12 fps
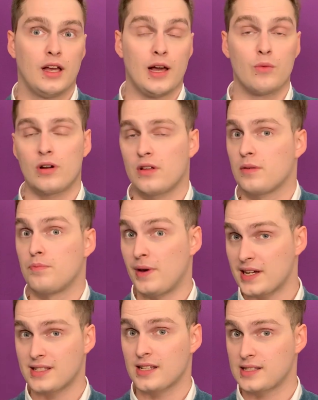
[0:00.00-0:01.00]
And one of the
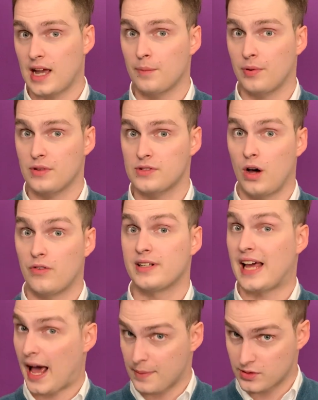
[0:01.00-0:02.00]
best examples of an
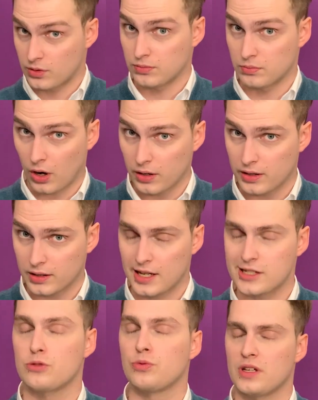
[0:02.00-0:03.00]
absolute monarch
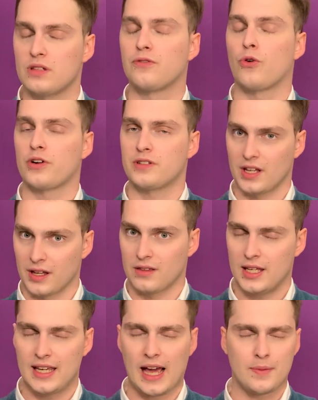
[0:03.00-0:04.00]
is Louis XIV.
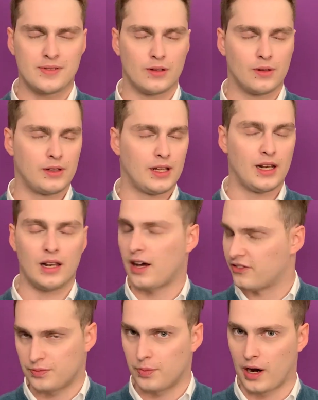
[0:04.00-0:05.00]
He absolutely
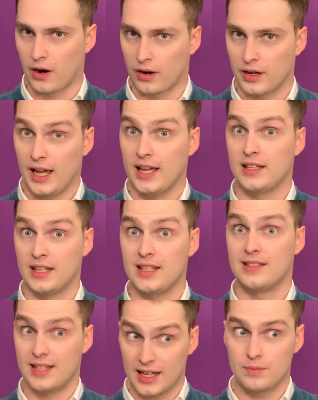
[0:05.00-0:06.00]
loved power, and he
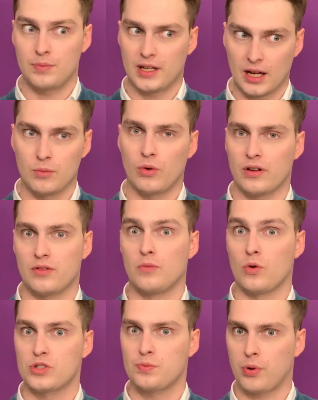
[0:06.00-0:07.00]
did become one of the
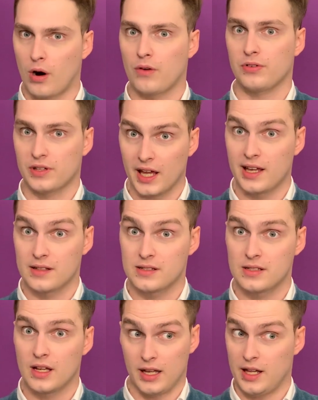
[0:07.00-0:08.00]
most powerful
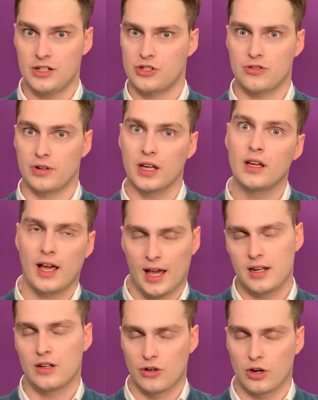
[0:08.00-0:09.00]
kings in history,
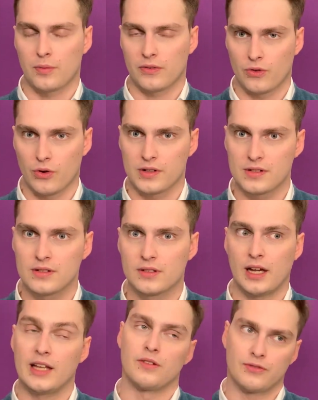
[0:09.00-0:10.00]
and in Europe, of course.
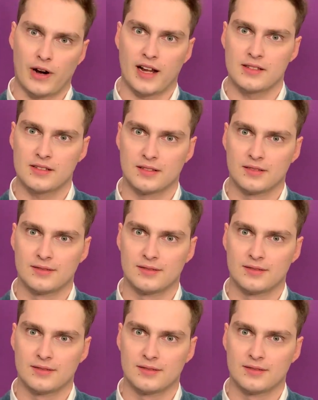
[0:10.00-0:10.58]
And of France.